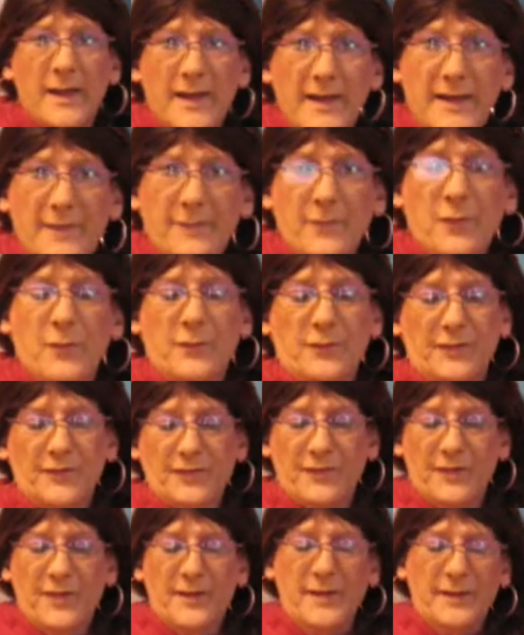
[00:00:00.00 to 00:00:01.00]
Hey
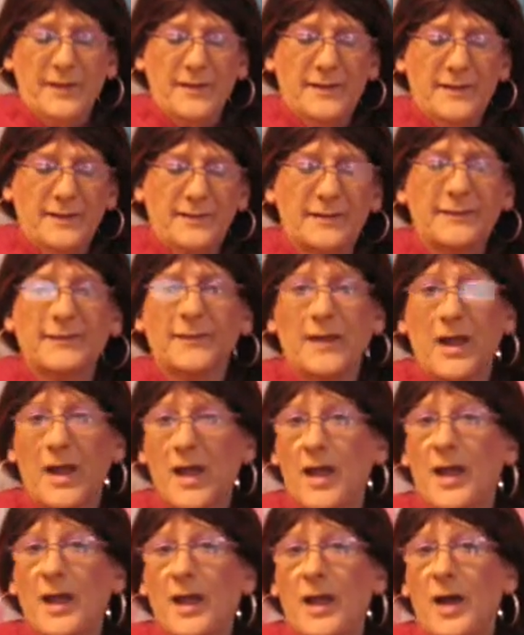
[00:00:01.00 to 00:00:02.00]
folks,
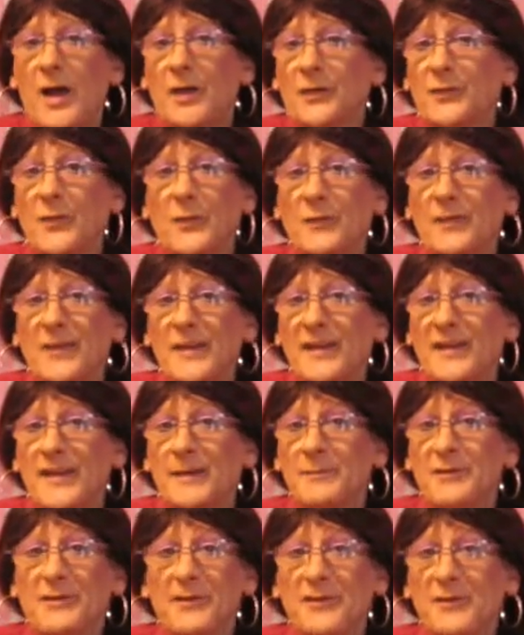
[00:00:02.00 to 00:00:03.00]
Sophia
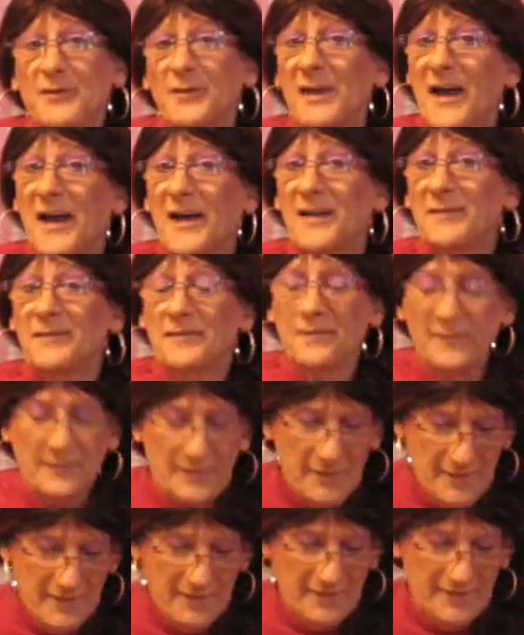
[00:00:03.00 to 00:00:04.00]
coming to you live.
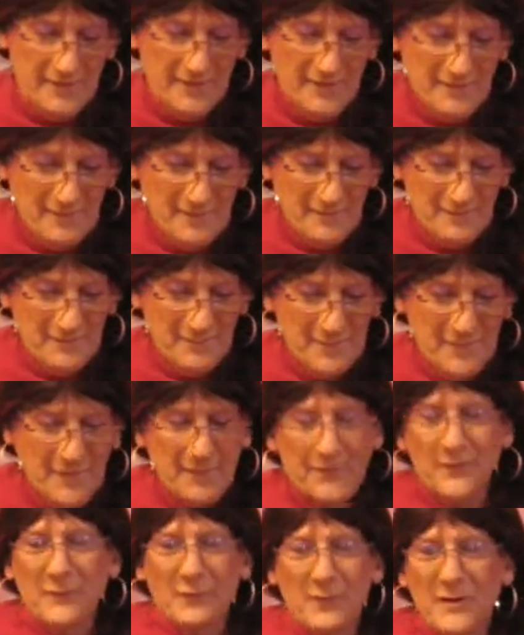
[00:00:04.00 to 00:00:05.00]

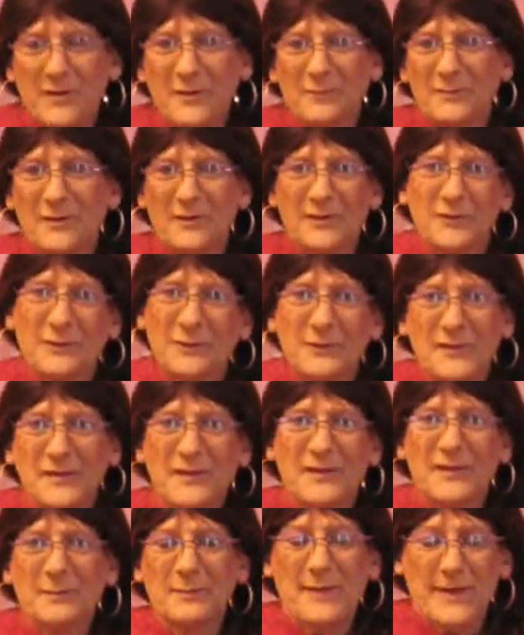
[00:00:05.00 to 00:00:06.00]
So welcome to
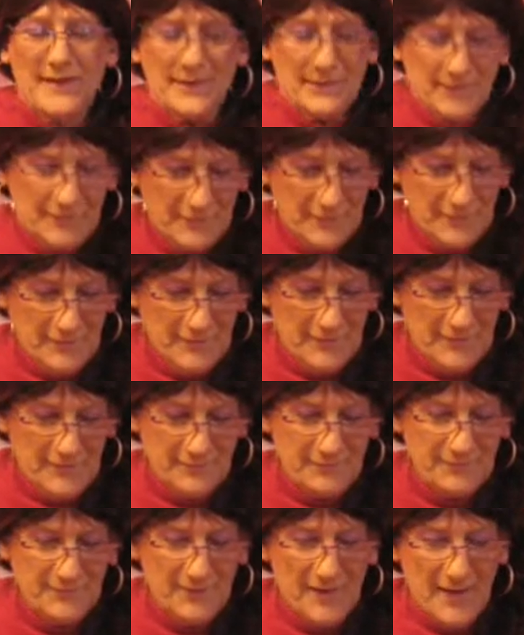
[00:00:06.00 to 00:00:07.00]
Sophia's Place.
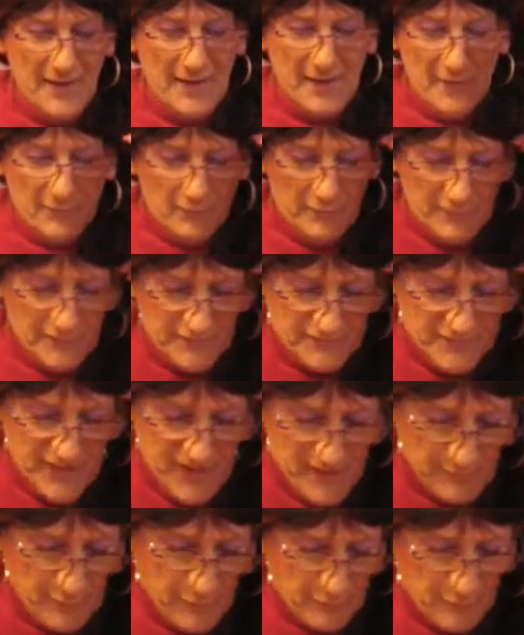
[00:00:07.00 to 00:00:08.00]
Wanted to
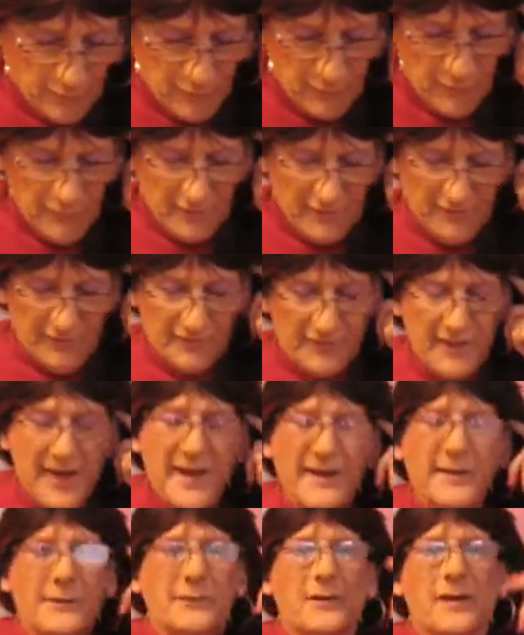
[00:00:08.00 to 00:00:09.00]
chat about Laurel and
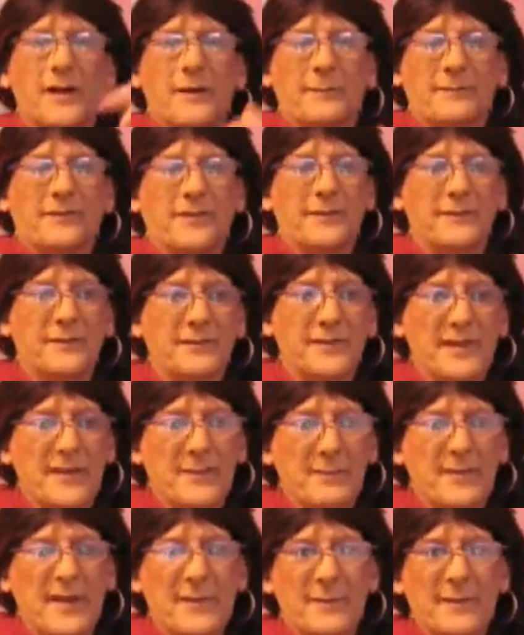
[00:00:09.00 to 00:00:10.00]
Tyler Thompson,
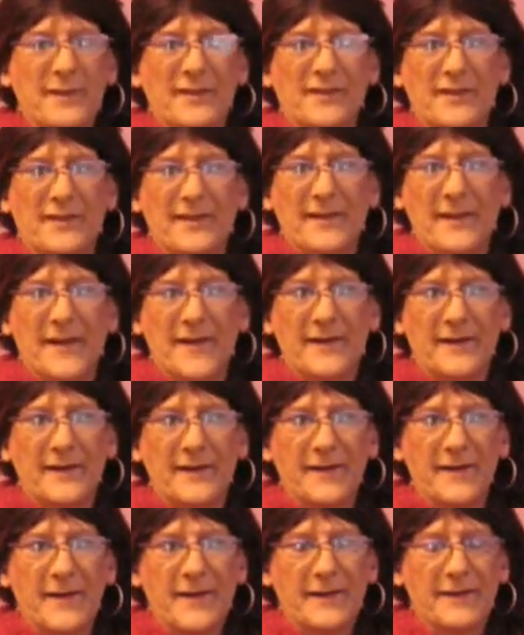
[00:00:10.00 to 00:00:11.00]
the PPC
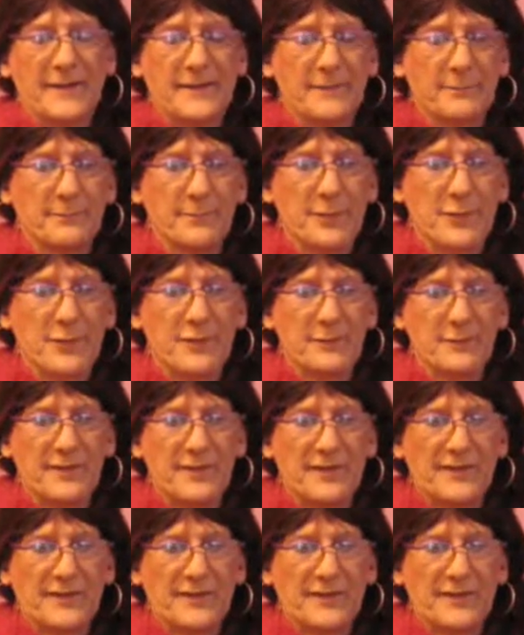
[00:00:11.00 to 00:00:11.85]
candidate in Burnaby